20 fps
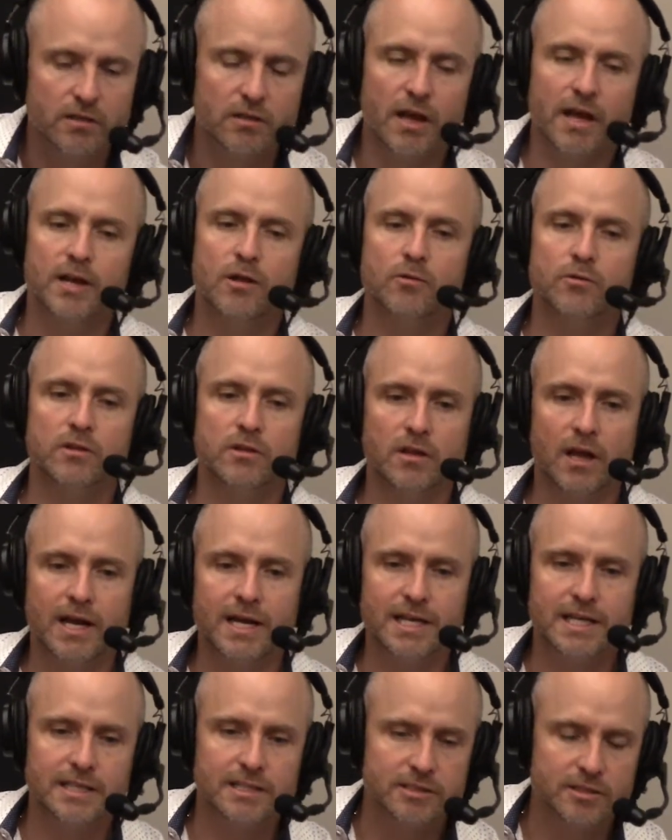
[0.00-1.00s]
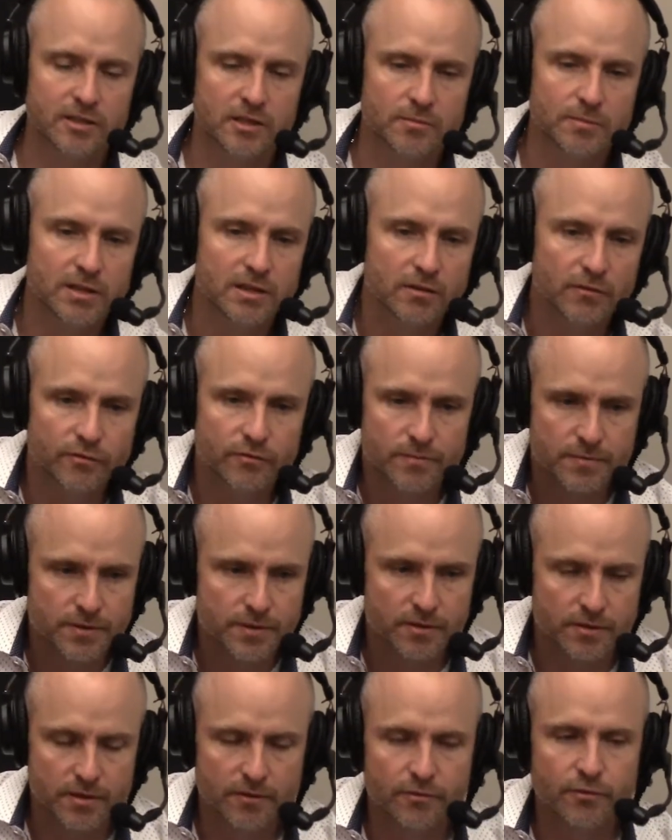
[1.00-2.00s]
Lighting is going to be
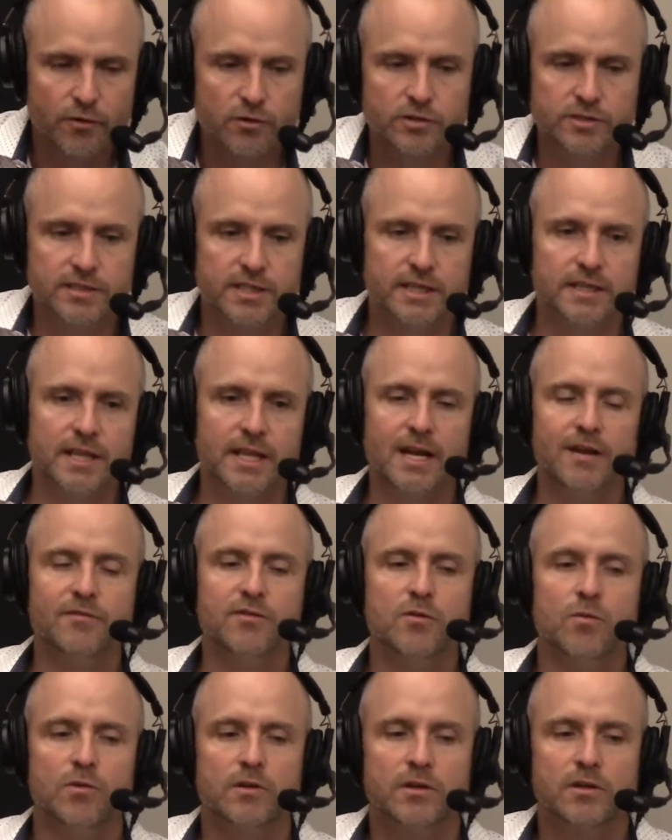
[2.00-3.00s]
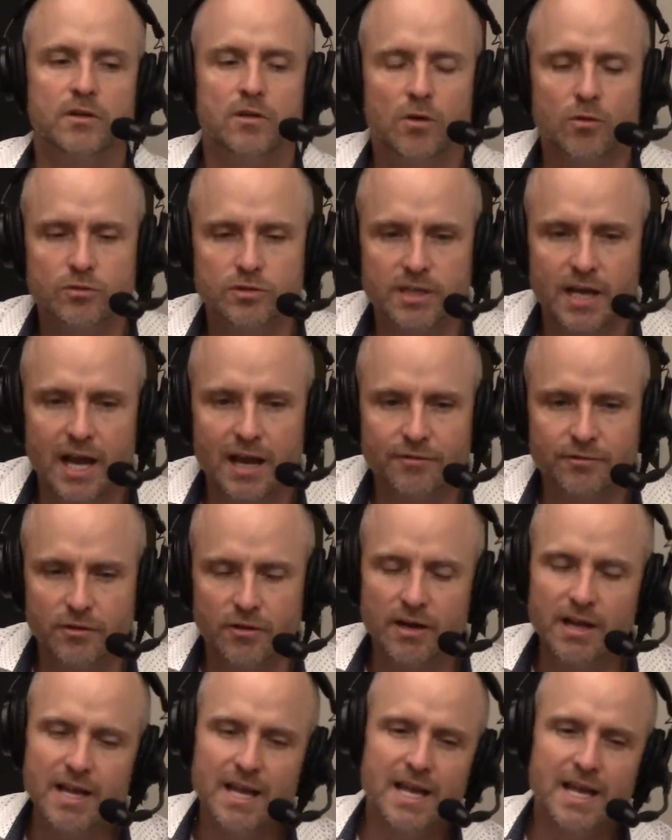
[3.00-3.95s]
the first thing that everyone goes after.